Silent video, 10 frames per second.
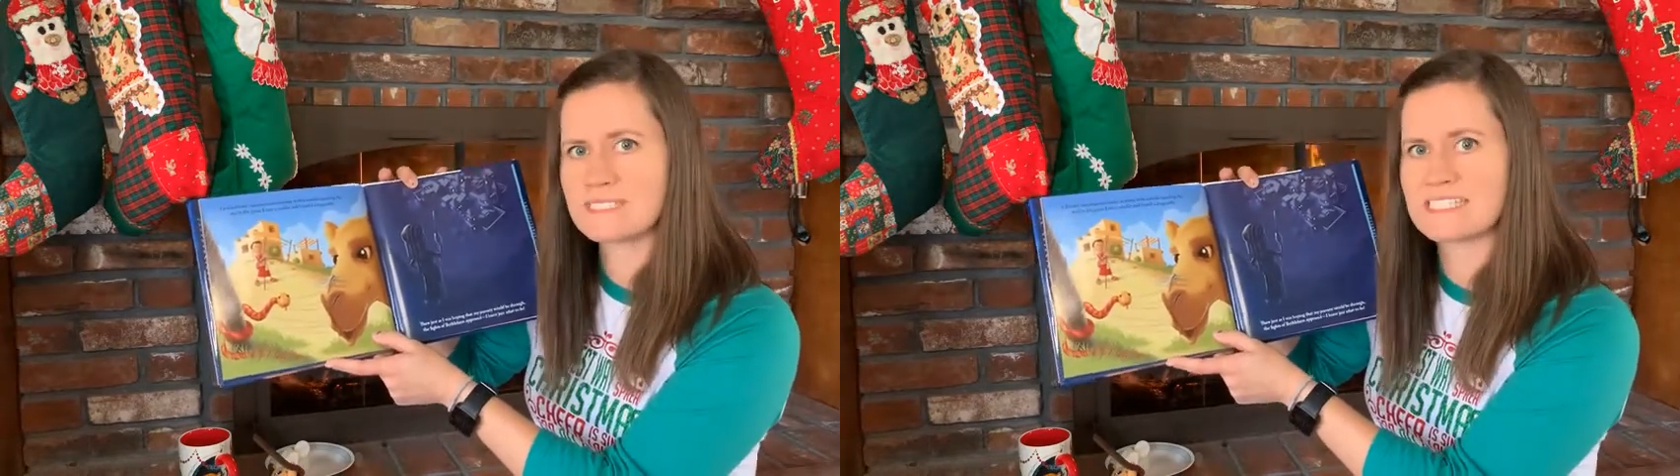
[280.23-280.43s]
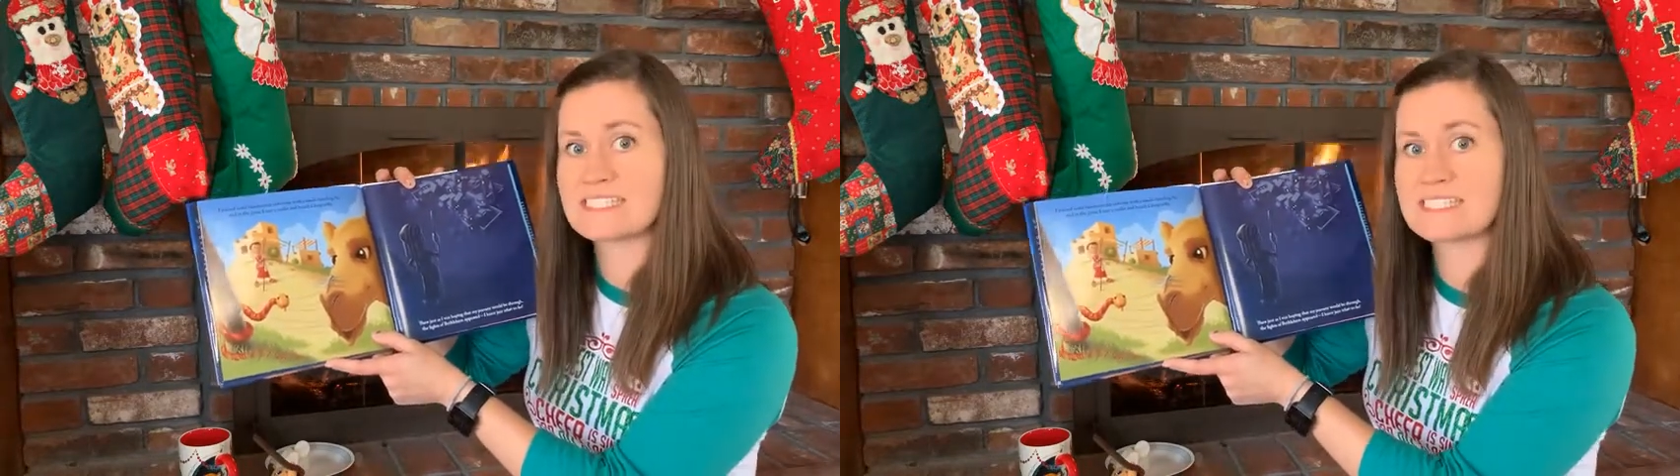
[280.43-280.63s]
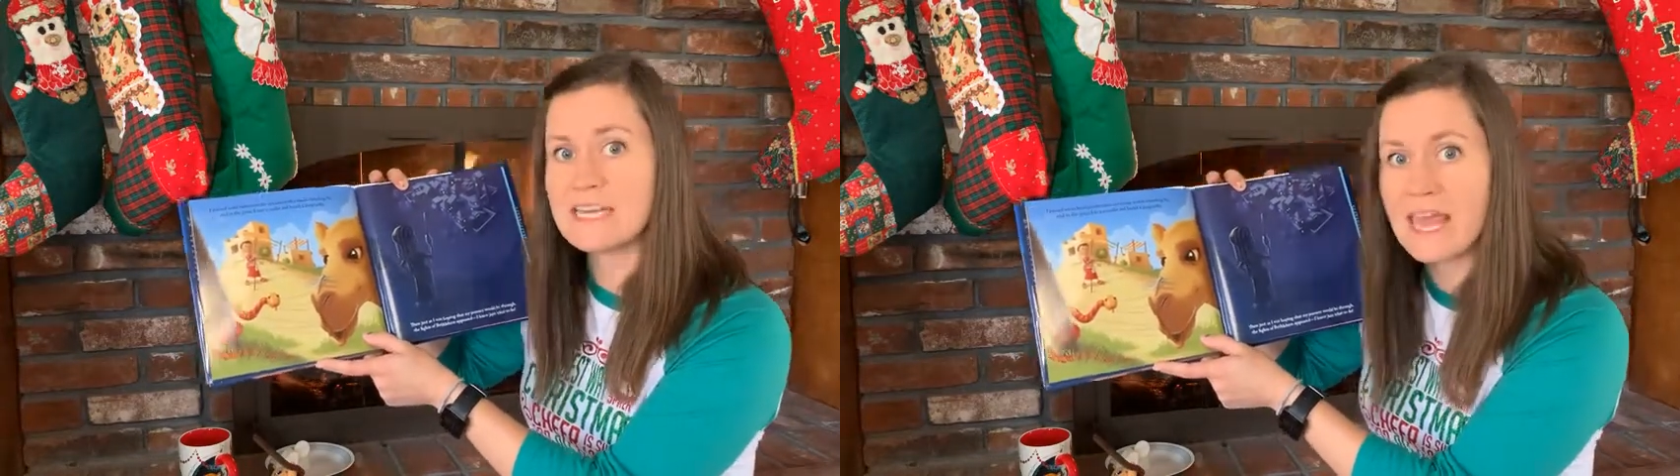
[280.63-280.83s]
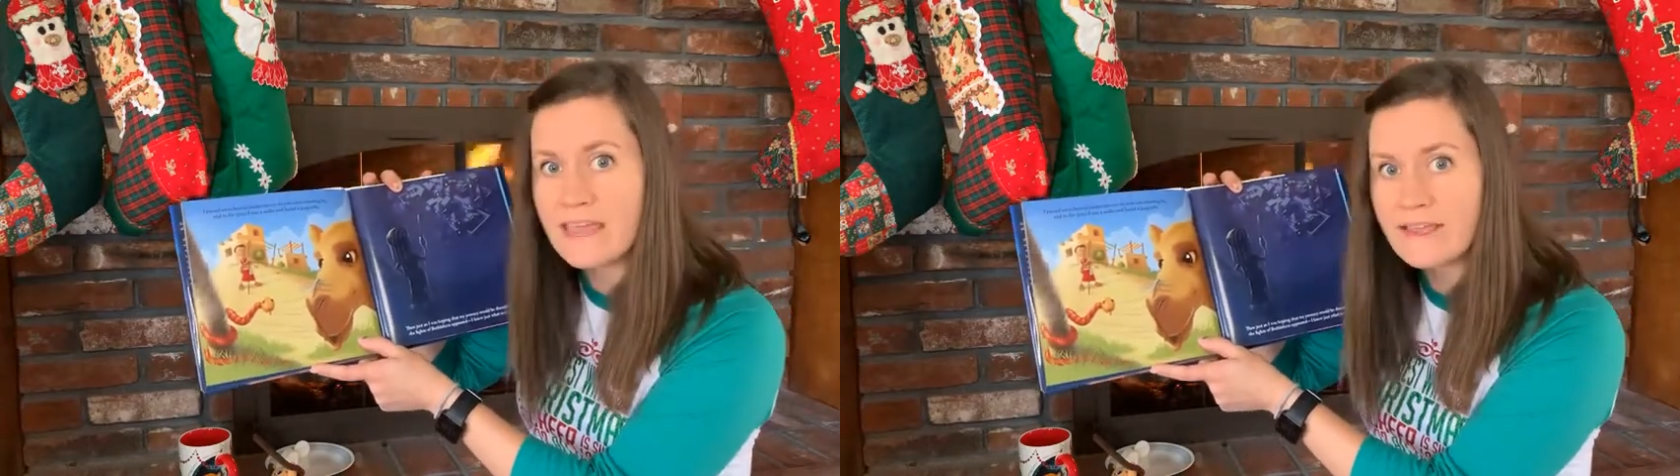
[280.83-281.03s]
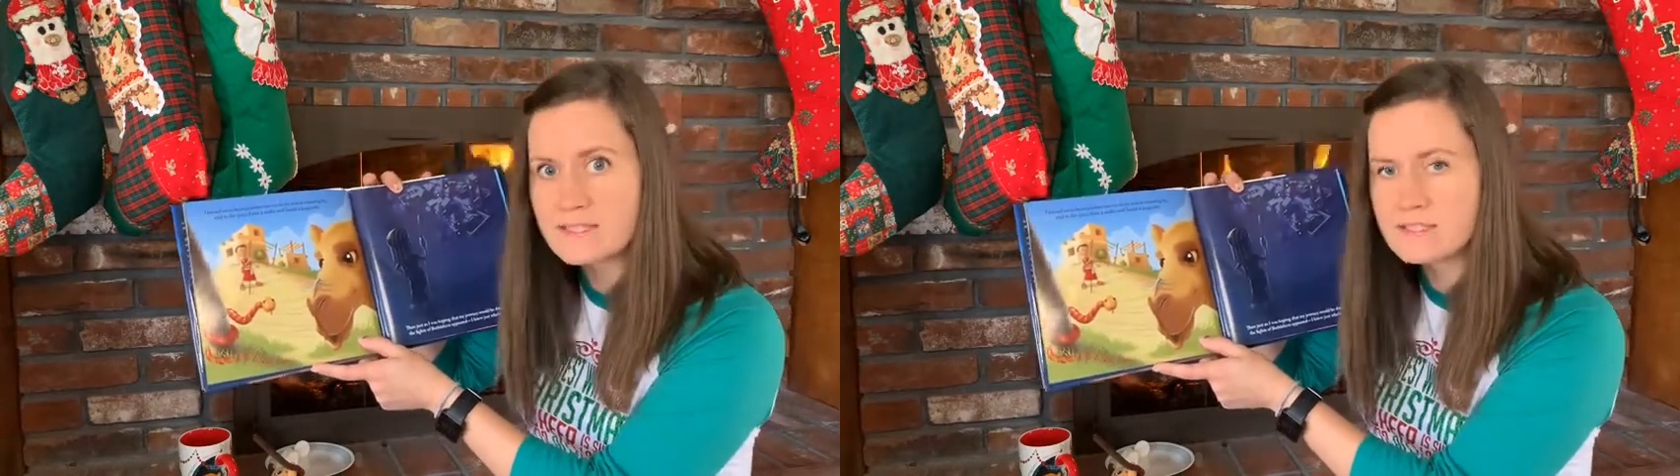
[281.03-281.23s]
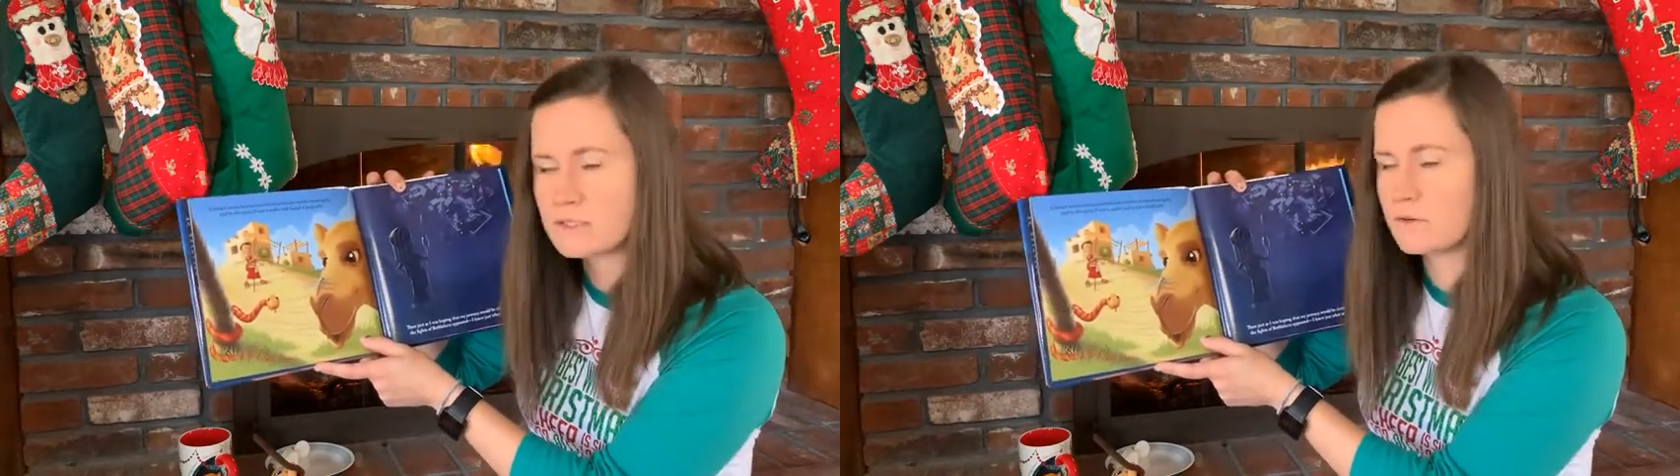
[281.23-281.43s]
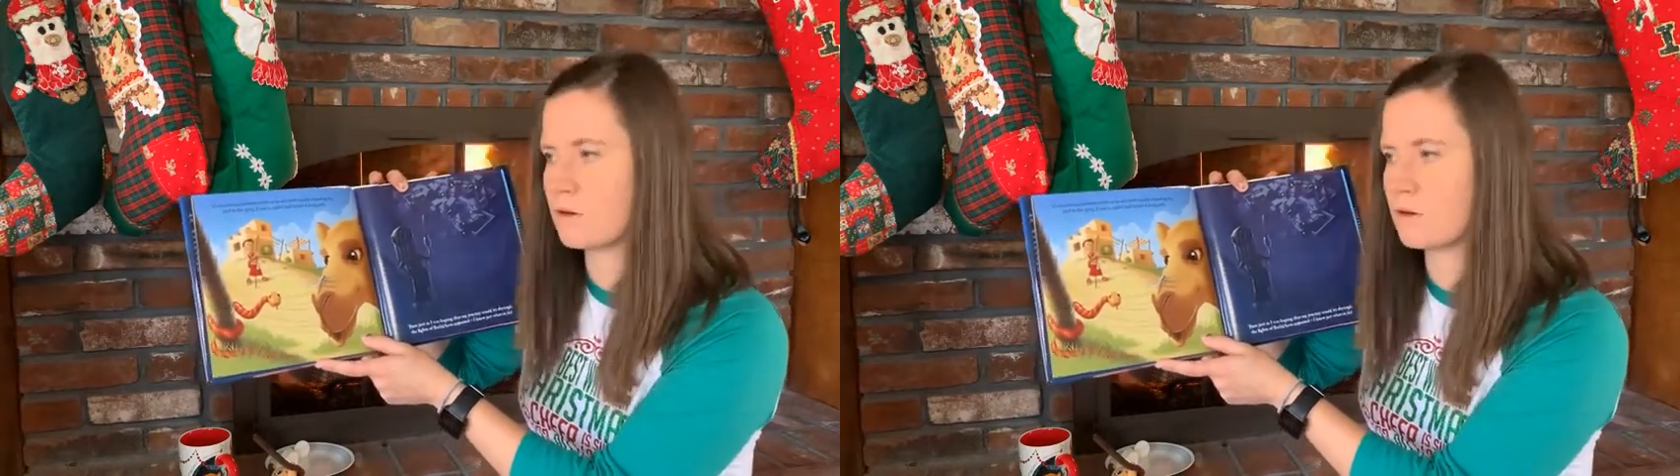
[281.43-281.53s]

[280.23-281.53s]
and snakes?